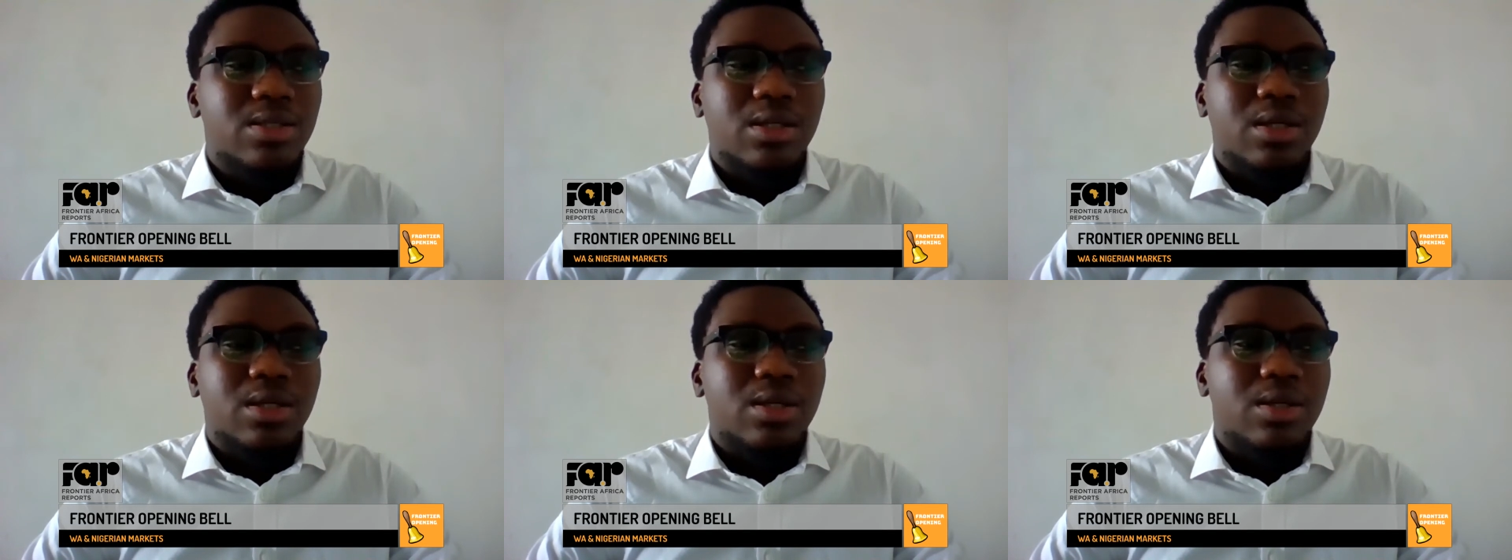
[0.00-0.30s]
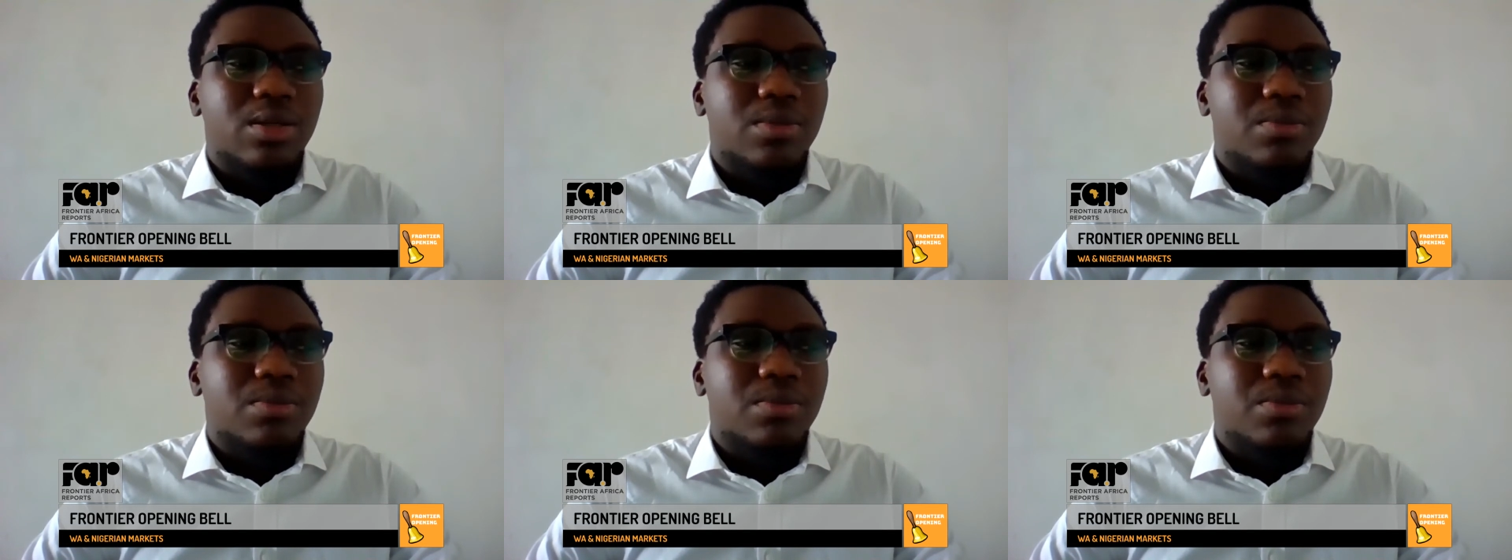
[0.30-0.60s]

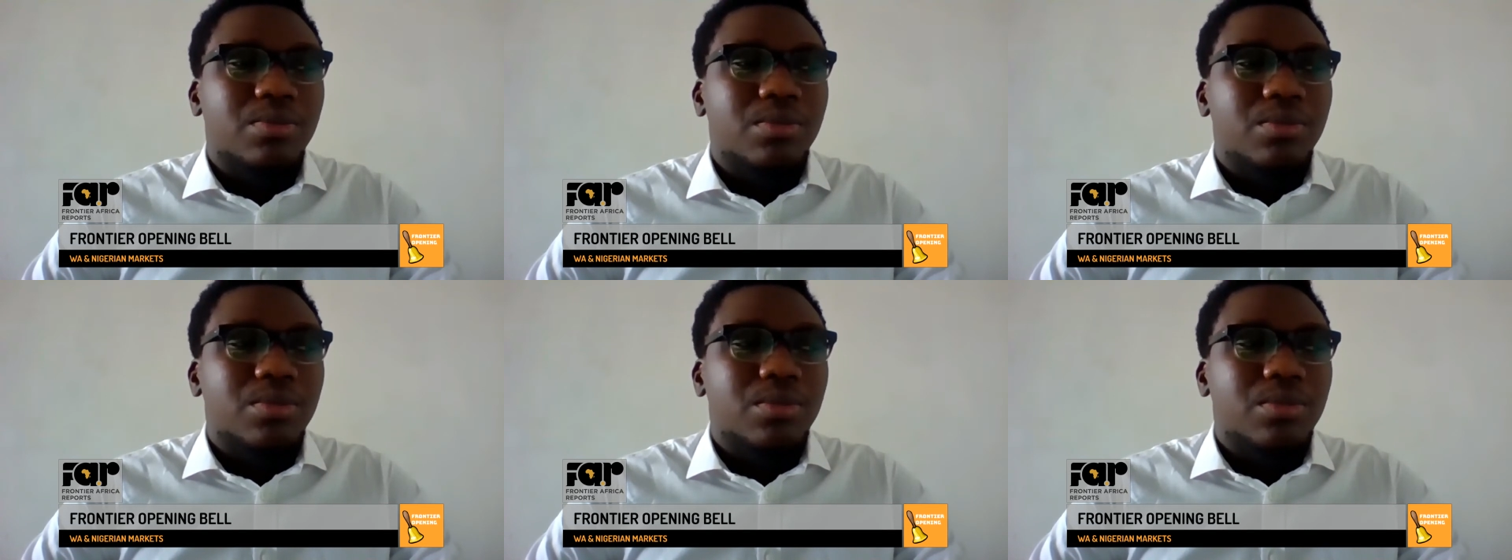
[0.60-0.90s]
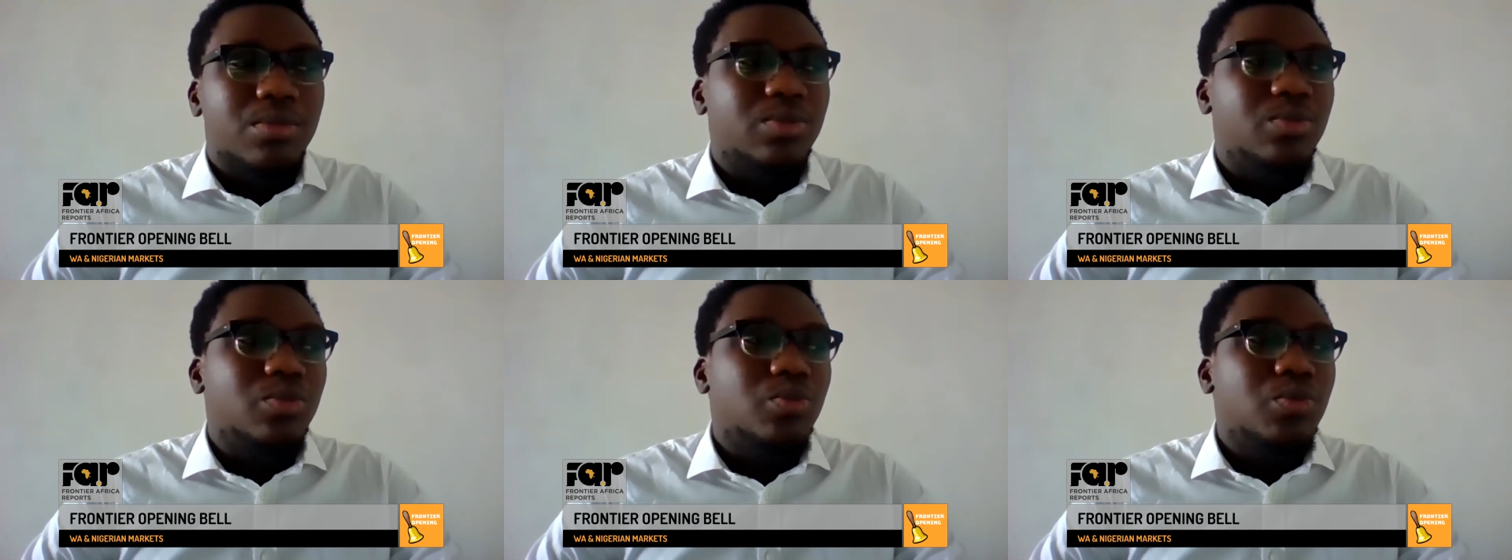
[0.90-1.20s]

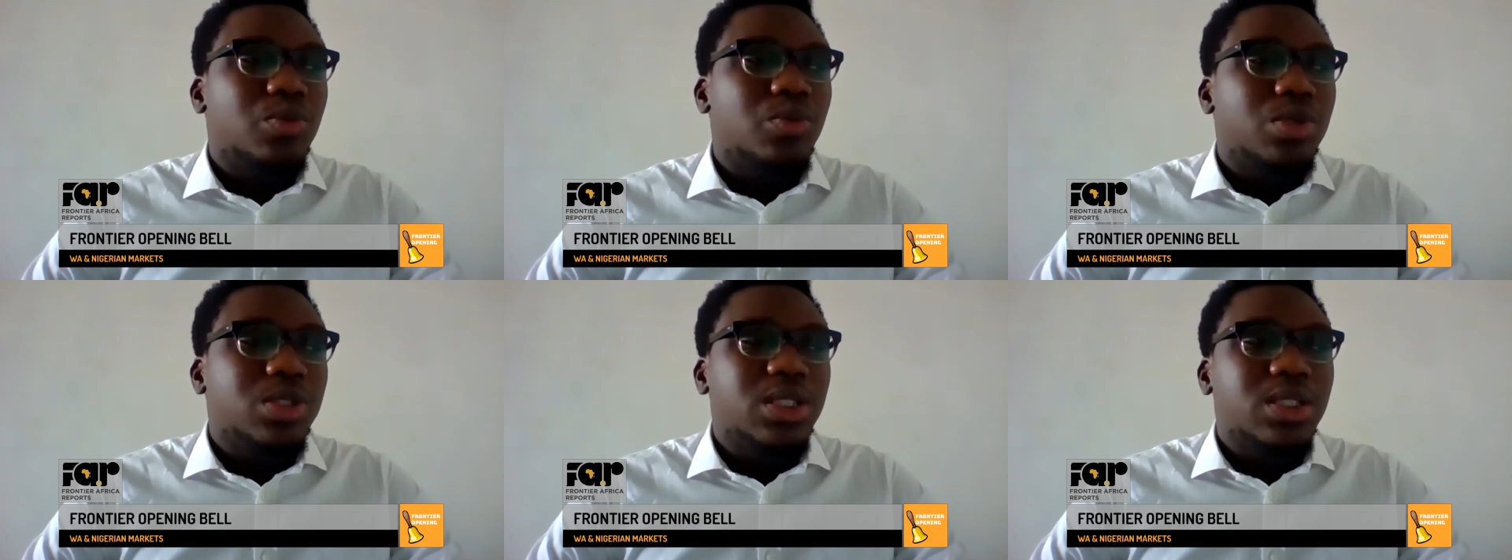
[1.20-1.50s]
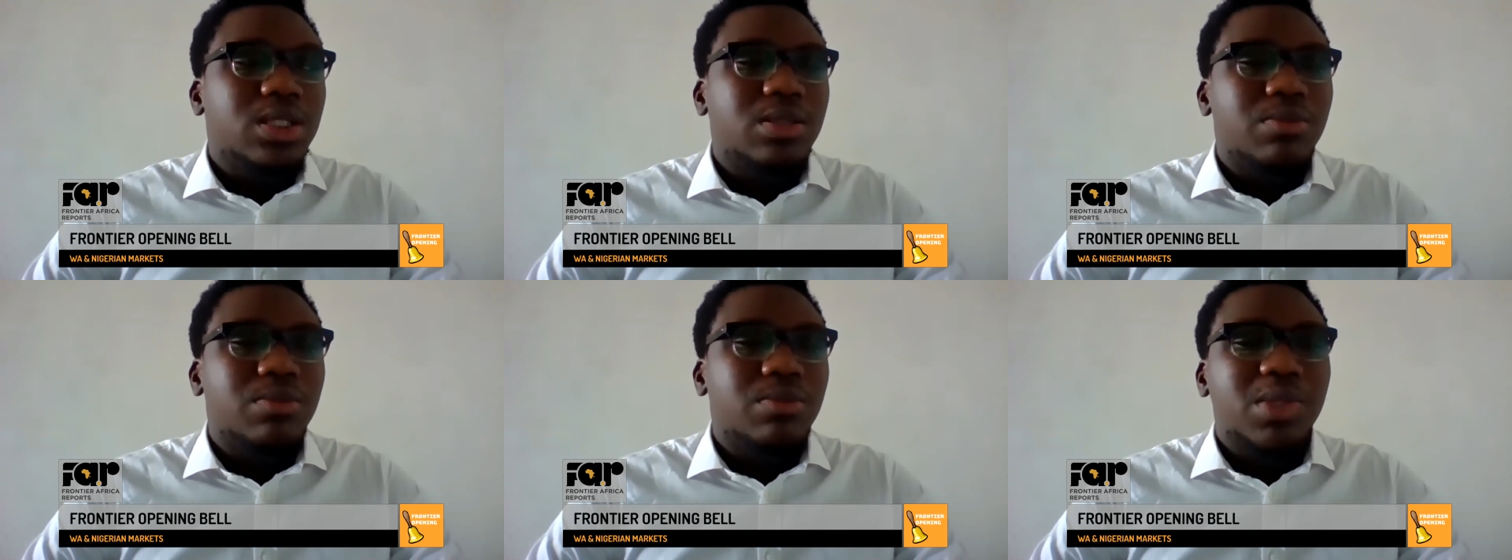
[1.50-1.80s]

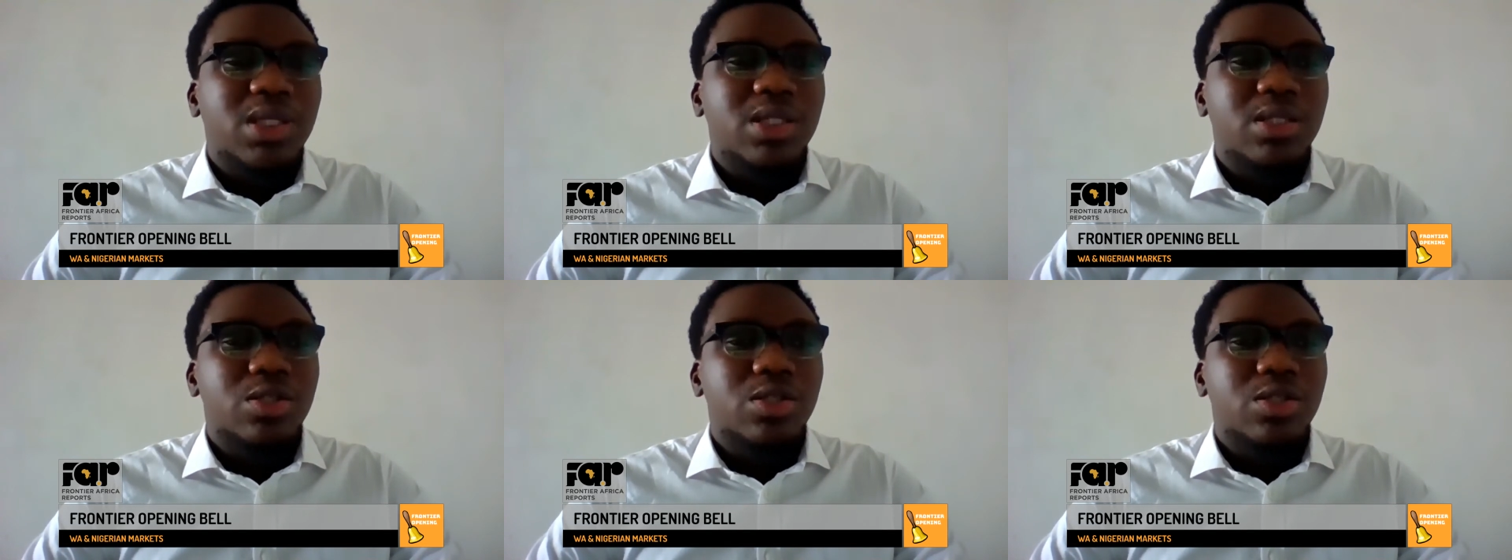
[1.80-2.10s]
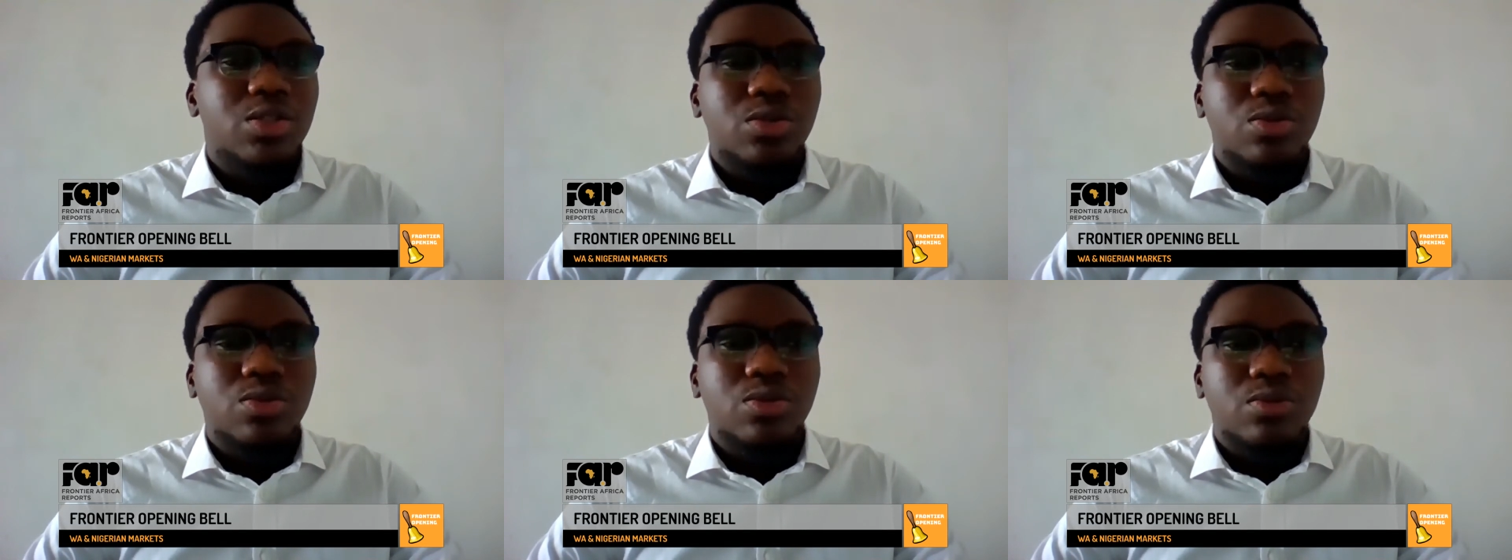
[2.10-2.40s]
the main
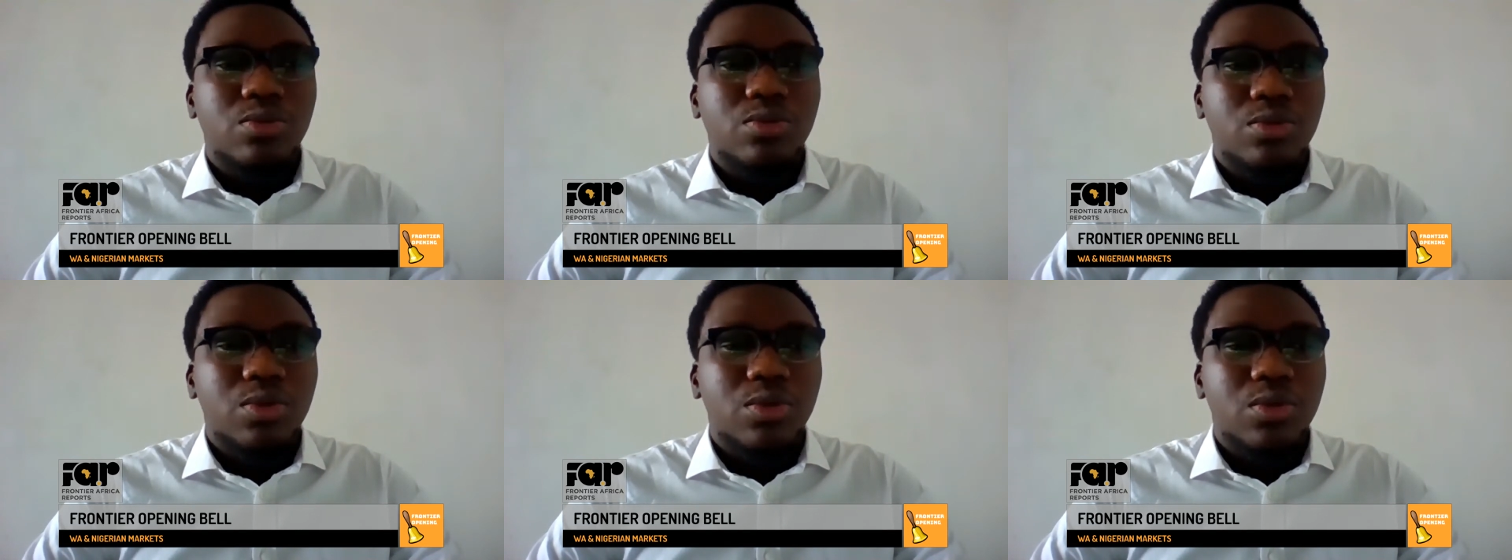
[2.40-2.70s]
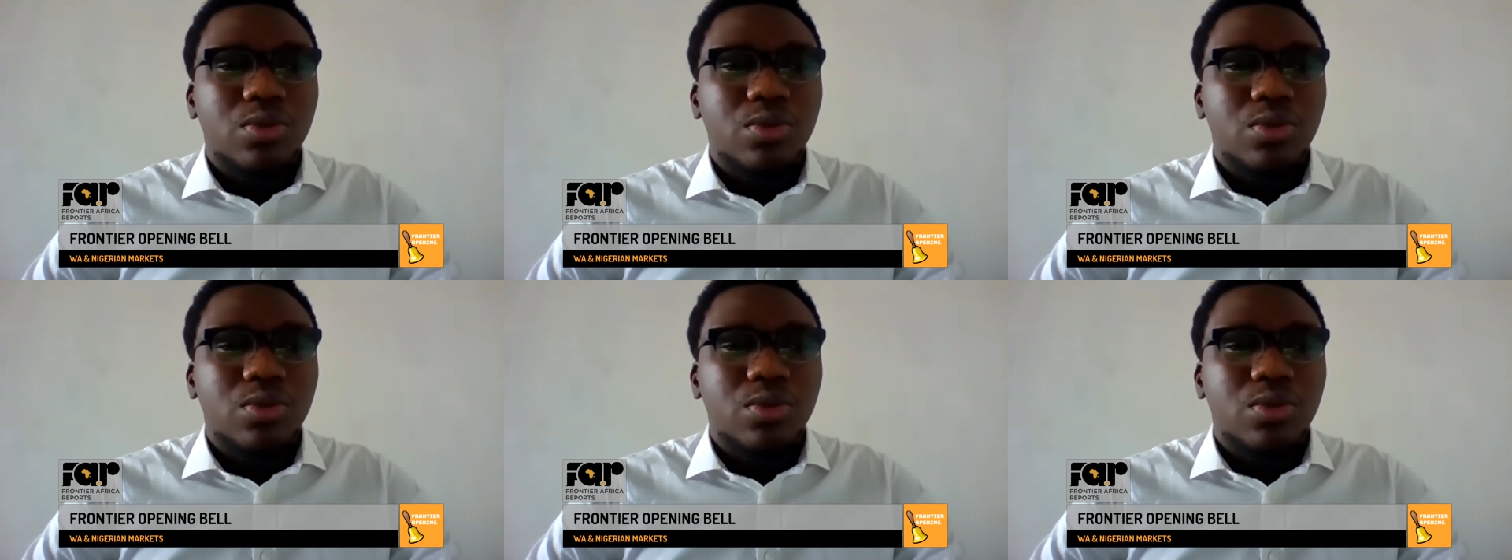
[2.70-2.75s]
issue,